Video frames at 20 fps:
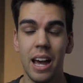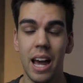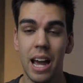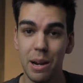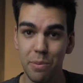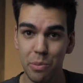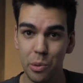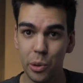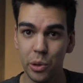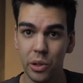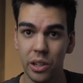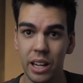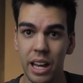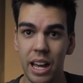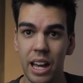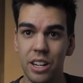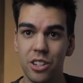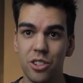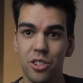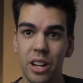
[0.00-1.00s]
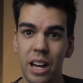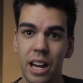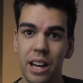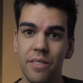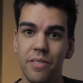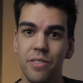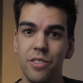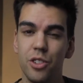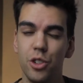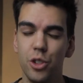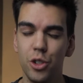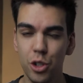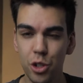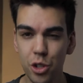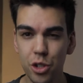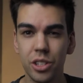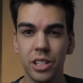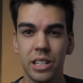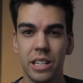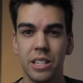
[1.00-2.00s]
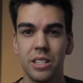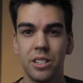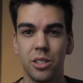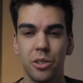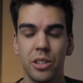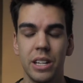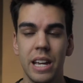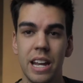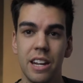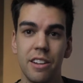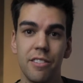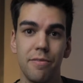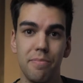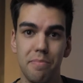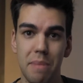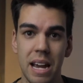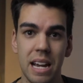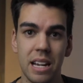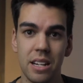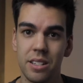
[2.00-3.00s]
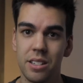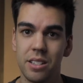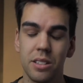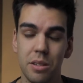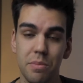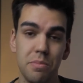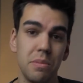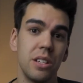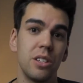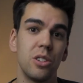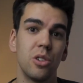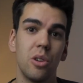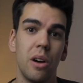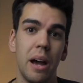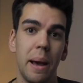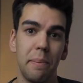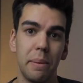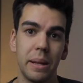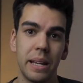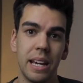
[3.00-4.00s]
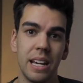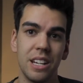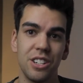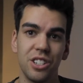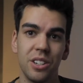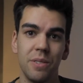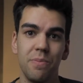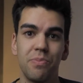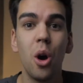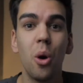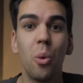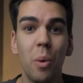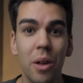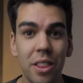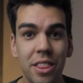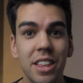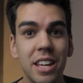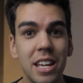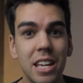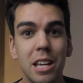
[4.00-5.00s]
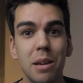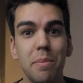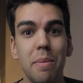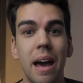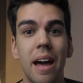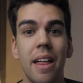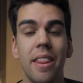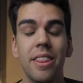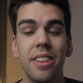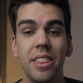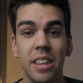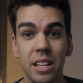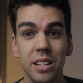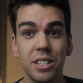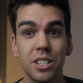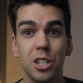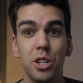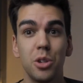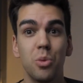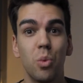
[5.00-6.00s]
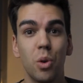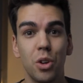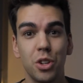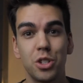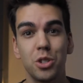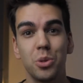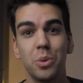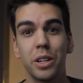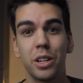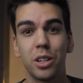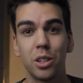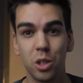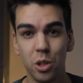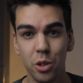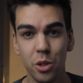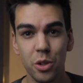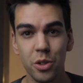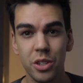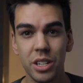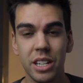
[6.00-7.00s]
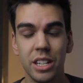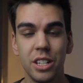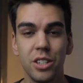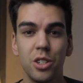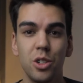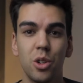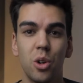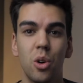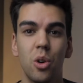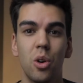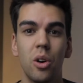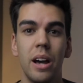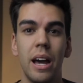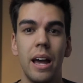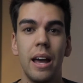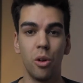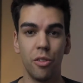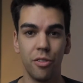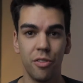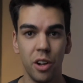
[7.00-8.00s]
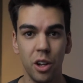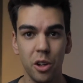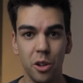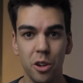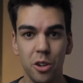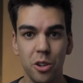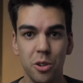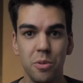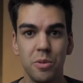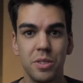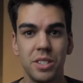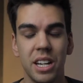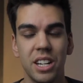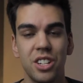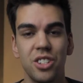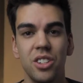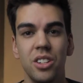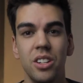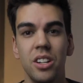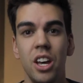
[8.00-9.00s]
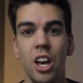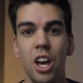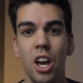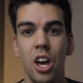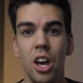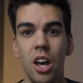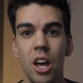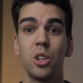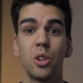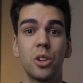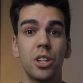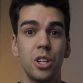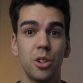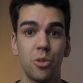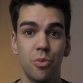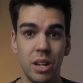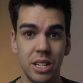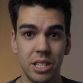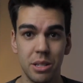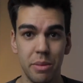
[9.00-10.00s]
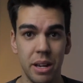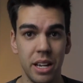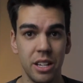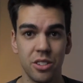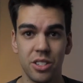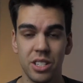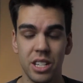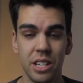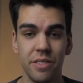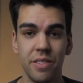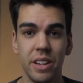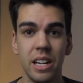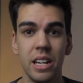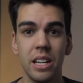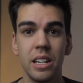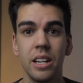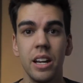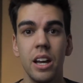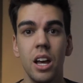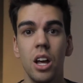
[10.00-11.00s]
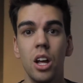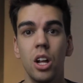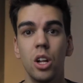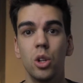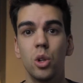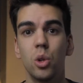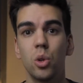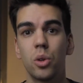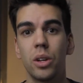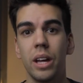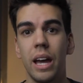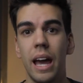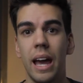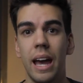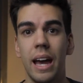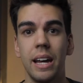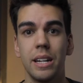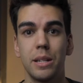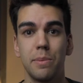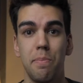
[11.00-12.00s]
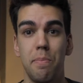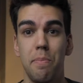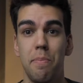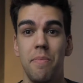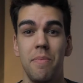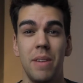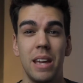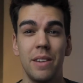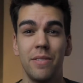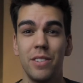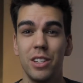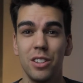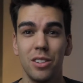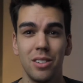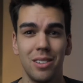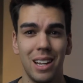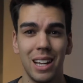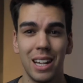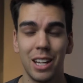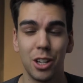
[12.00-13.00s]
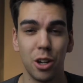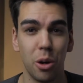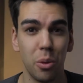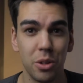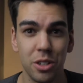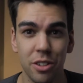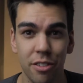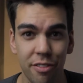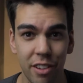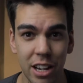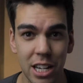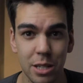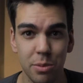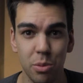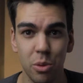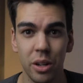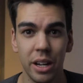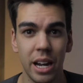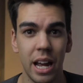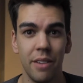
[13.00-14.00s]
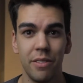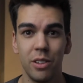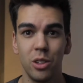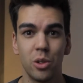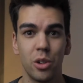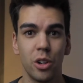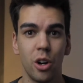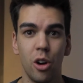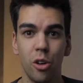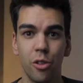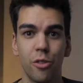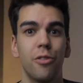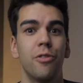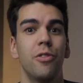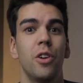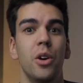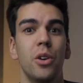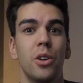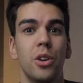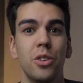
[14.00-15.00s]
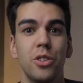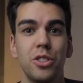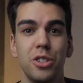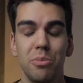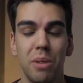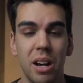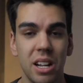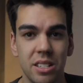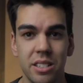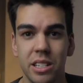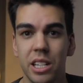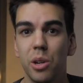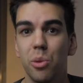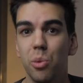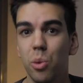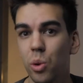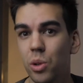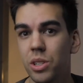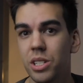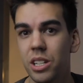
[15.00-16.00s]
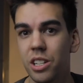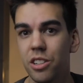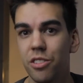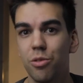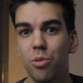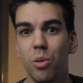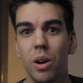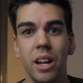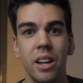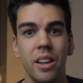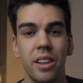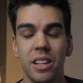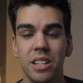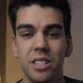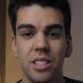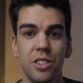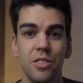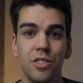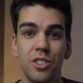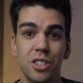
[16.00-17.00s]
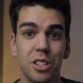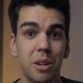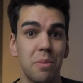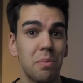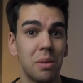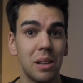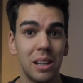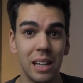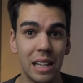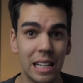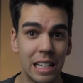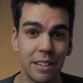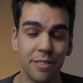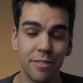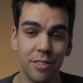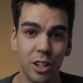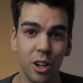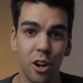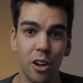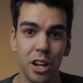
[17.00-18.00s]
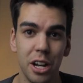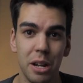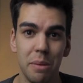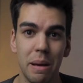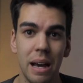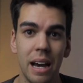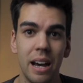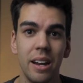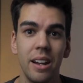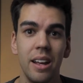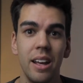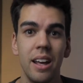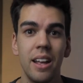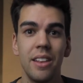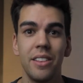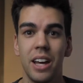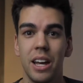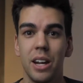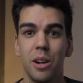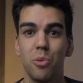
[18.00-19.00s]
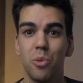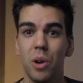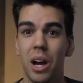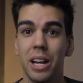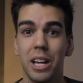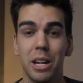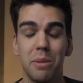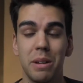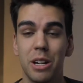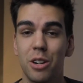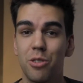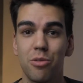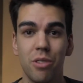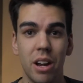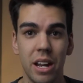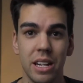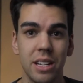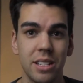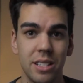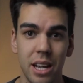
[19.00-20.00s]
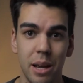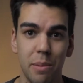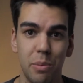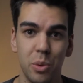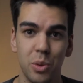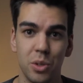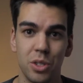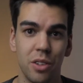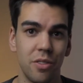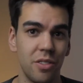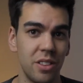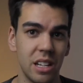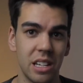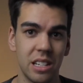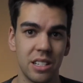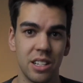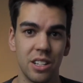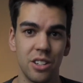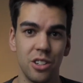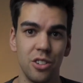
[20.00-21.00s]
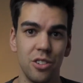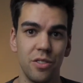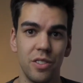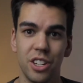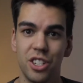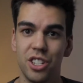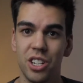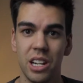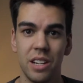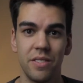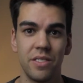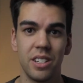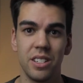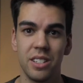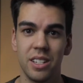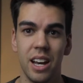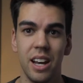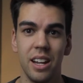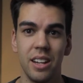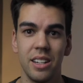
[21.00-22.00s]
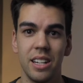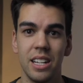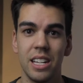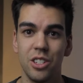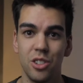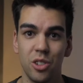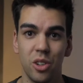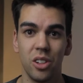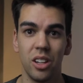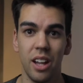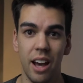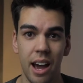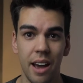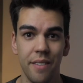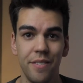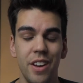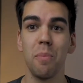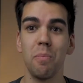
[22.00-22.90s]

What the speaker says: April, and you have usually until the end of May to submit your application. When thinking about things that you want to include in your portfolio section, look at your resume, your CV, look at even go onto Facebook and have a look at old photos. You might see awards that you've won, things that you've just completely forgotten about that are going to be great examples of things that you've achieved and done in your life.